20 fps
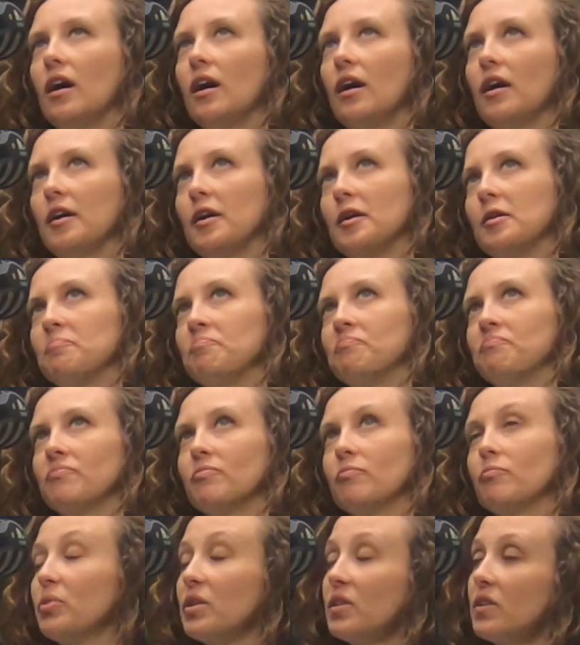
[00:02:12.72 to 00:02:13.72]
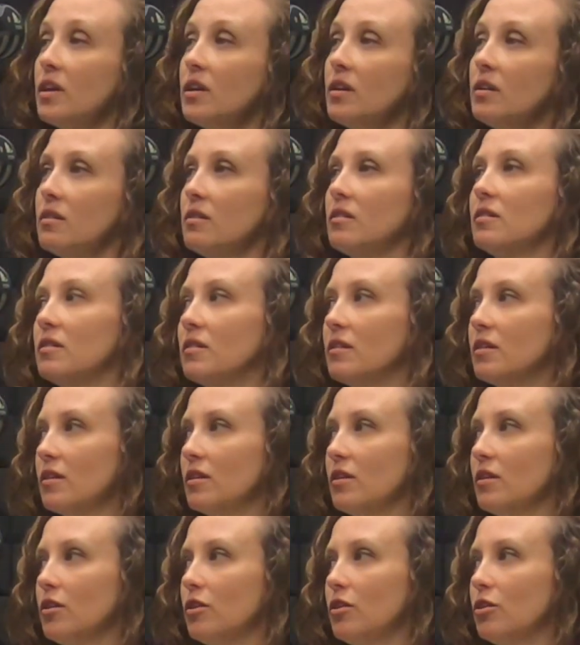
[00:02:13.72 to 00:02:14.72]
But then,
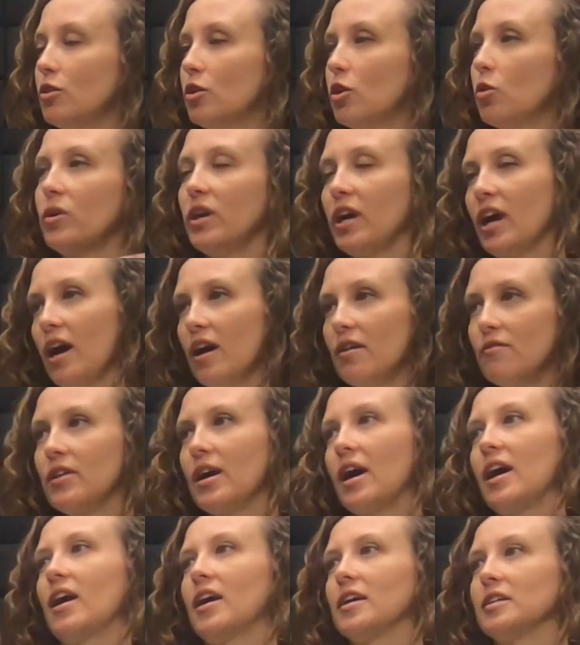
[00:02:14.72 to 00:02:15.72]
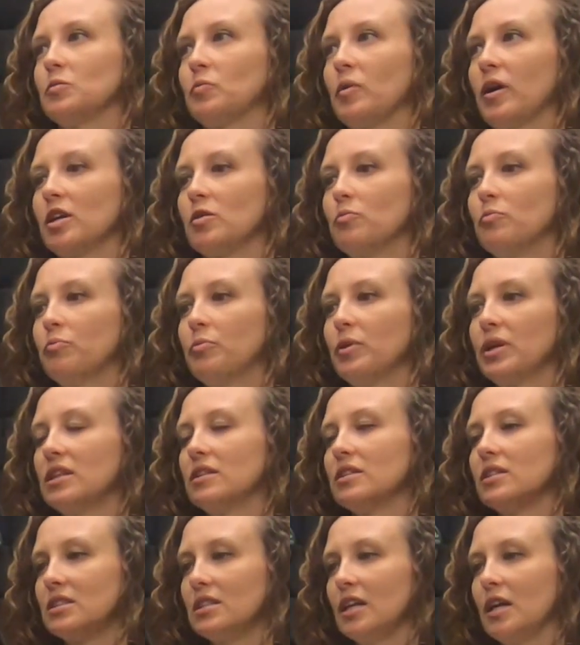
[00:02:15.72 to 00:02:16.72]
we have that aspect, but at
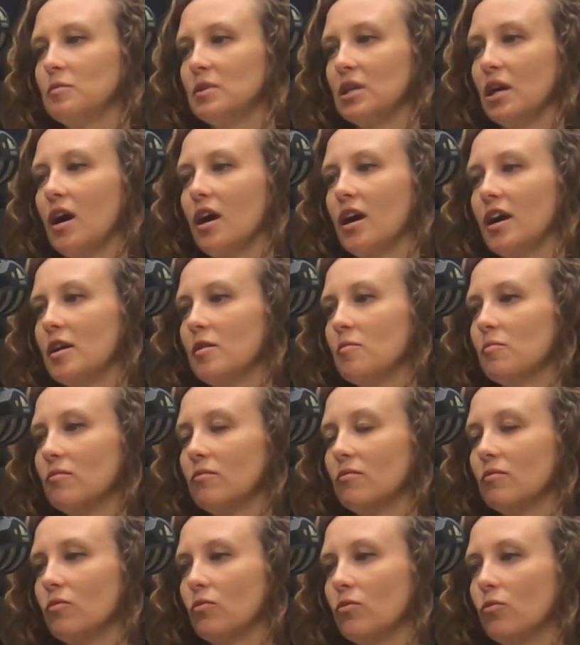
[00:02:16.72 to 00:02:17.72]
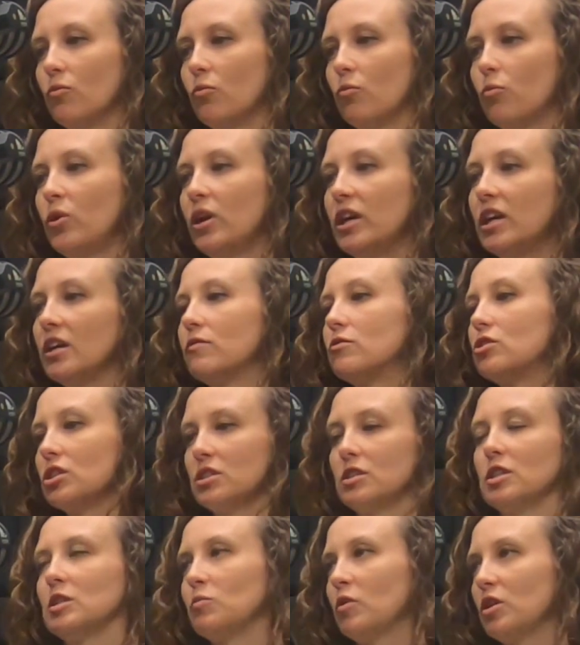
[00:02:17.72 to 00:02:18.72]
the same time, we give
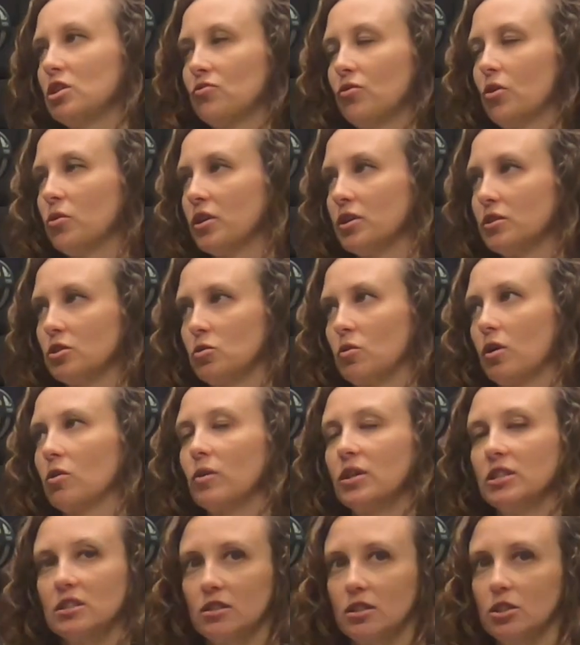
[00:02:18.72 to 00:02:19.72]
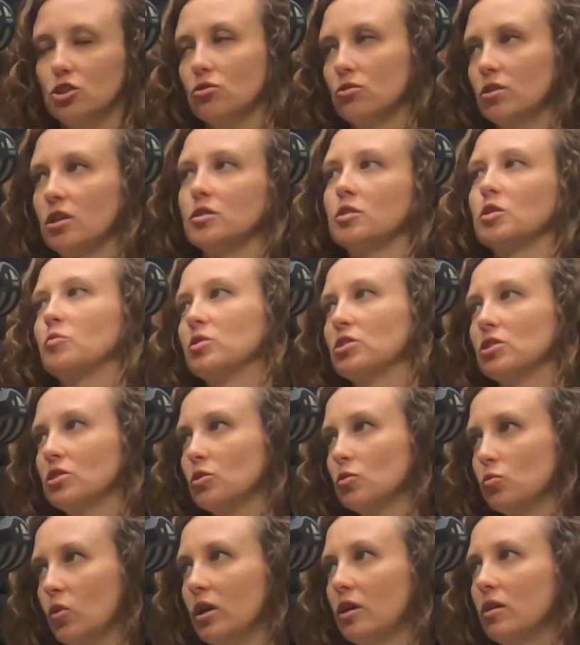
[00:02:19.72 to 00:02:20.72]
just as much focus to our residential customers
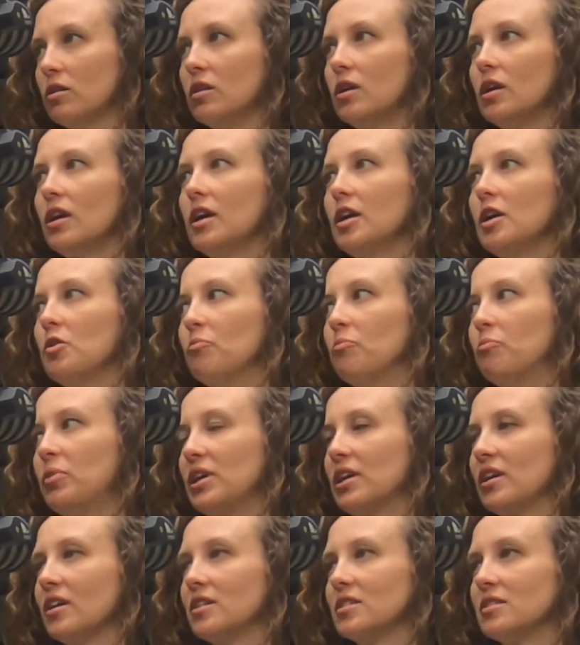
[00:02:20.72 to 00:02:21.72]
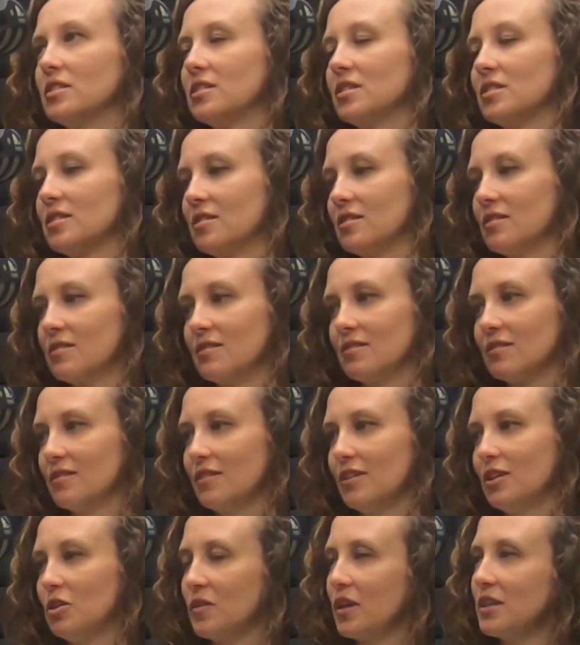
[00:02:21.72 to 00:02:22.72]
as well, because,
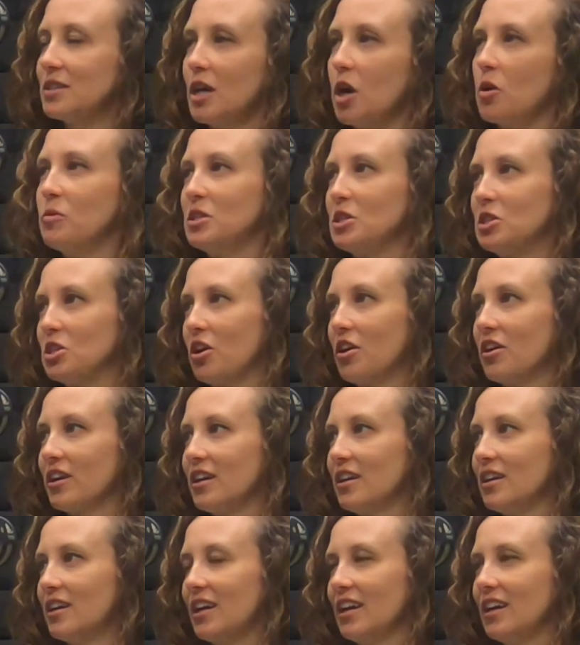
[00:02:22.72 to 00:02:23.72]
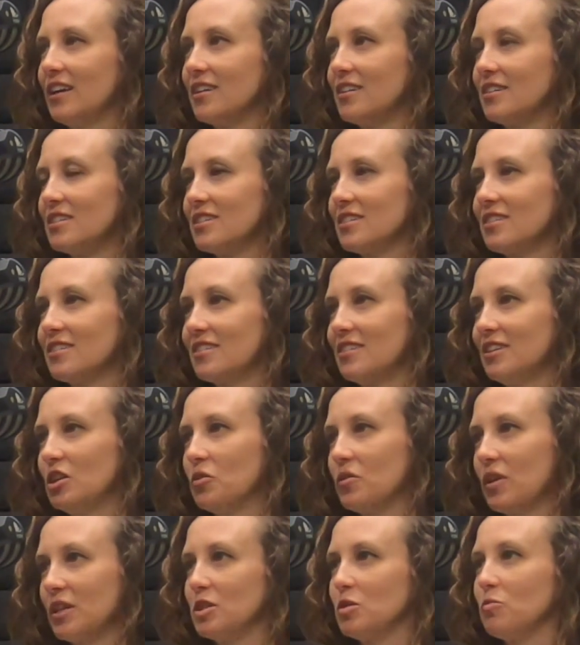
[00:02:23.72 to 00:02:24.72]
that's how we started, and,
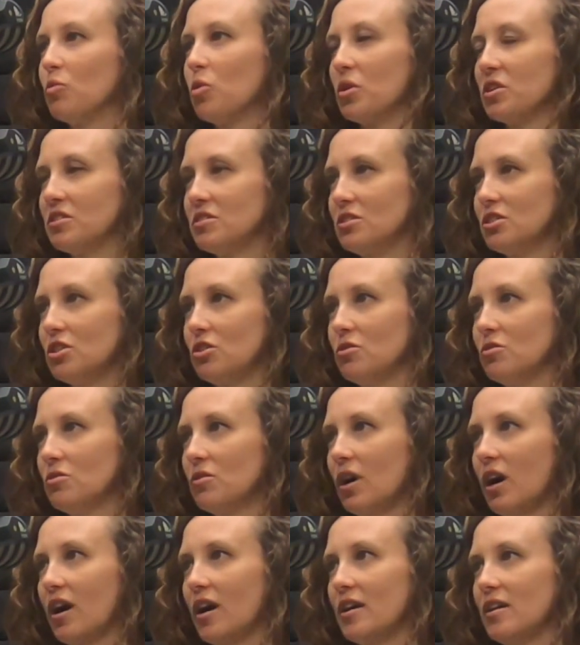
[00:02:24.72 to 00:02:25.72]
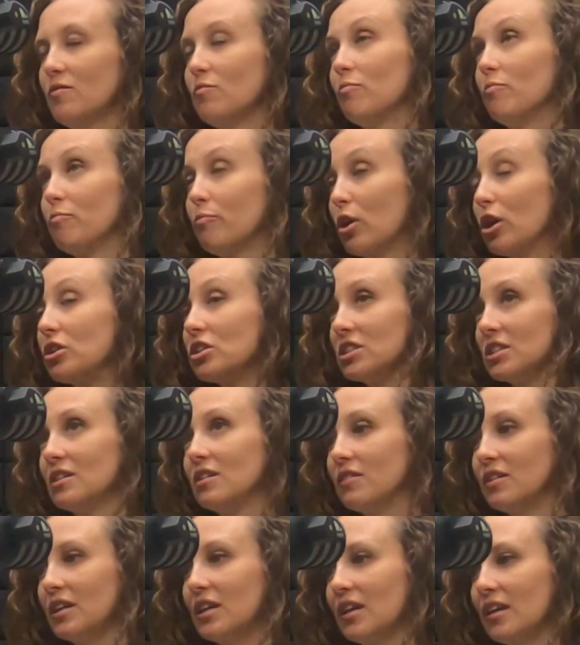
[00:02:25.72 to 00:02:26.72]
that's important too. I
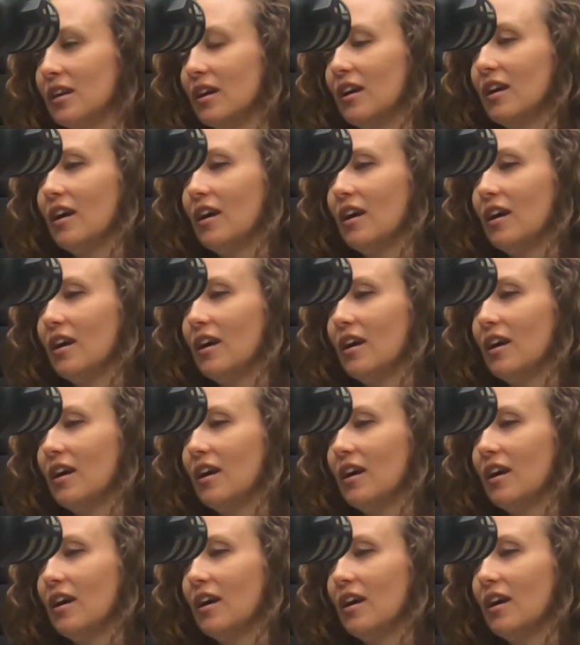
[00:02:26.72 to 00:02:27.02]
personally,